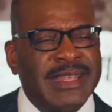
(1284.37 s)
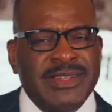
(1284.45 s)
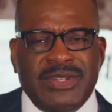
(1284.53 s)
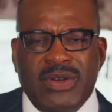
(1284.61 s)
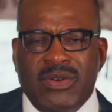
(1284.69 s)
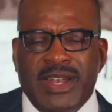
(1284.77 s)

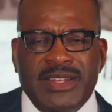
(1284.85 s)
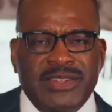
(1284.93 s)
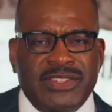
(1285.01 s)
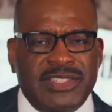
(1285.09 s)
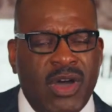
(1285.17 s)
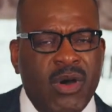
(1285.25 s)
Doing
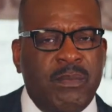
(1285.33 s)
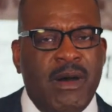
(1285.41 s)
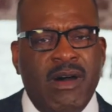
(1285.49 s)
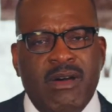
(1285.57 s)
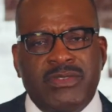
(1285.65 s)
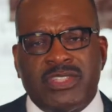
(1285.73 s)
dope
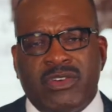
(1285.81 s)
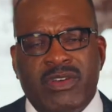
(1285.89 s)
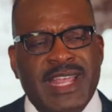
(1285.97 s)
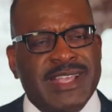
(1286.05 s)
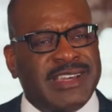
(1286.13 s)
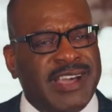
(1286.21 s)
on
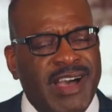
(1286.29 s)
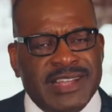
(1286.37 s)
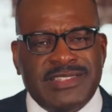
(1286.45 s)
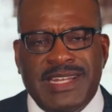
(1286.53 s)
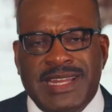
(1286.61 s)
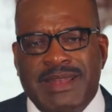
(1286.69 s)
screen,
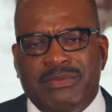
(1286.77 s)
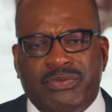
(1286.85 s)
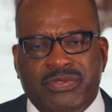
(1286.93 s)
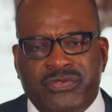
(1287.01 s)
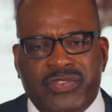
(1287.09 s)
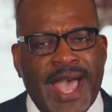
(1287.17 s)
cussing and
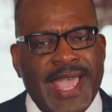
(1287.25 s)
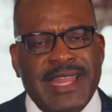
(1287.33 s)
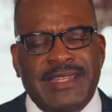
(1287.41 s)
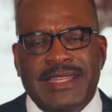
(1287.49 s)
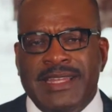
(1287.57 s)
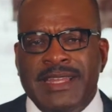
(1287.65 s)

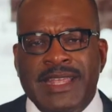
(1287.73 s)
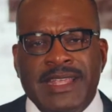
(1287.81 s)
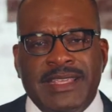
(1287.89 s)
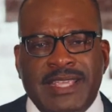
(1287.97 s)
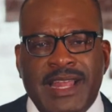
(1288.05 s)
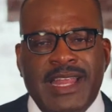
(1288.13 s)
fighting and
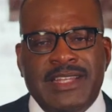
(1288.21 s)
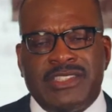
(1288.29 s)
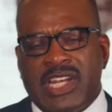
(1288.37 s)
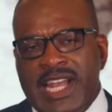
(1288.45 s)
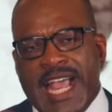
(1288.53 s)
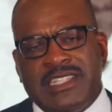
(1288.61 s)
killing,
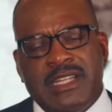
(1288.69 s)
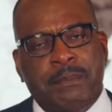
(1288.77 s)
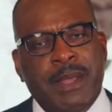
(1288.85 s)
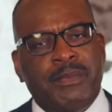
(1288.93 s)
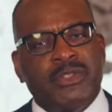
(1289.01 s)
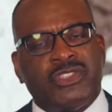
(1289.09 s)
slashing
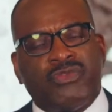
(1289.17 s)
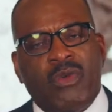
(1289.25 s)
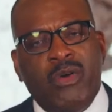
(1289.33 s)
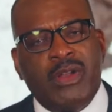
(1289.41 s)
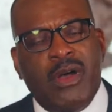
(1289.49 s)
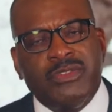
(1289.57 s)
people's
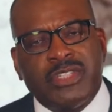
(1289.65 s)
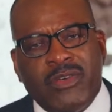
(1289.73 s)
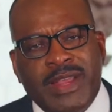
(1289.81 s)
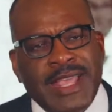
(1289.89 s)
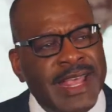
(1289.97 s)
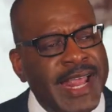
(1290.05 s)
throat on
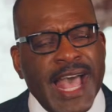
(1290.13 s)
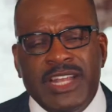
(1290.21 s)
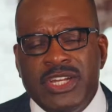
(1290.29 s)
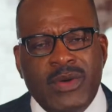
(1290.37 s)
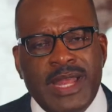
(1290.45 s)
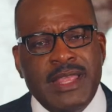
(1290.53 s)
screen. They'll
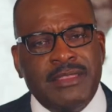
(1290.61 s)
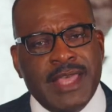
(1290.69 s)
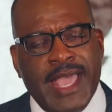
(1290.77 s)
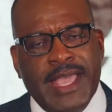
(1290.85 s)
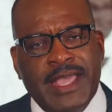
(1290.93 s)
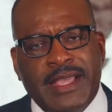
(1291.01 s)
do
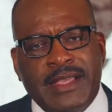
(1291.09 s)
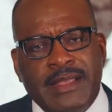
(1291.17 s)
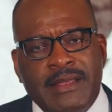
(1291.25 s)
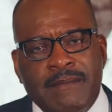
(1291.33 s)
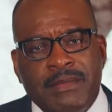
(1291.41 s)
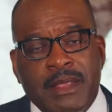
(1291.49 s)
anything.
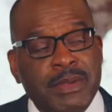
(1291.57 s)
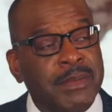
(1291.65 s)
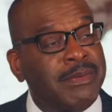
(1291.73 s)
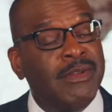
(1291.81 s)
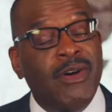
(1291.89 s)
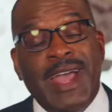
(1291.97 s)
People
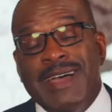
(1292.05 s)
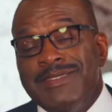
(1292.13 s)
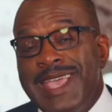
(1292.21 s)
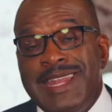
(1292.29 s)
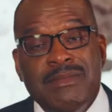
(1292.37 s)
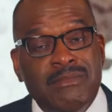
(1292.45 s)
don't have
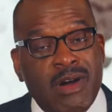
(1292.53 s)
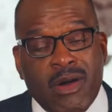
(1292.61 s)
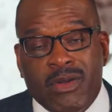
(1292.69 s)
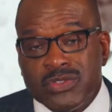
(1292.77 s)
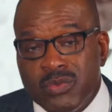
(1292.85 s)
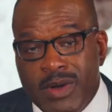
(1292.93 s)
any
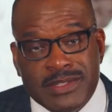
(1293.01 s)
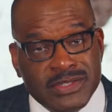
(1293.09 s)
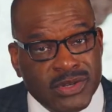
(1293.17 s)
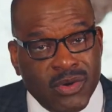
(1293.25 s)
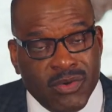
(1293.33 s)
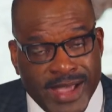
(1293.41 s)
morals
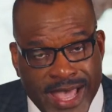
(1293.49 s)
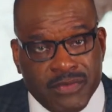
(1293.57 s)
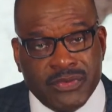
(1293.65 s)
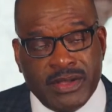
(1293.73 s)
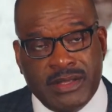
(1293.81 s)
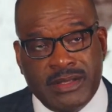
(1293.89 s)
whatsoever.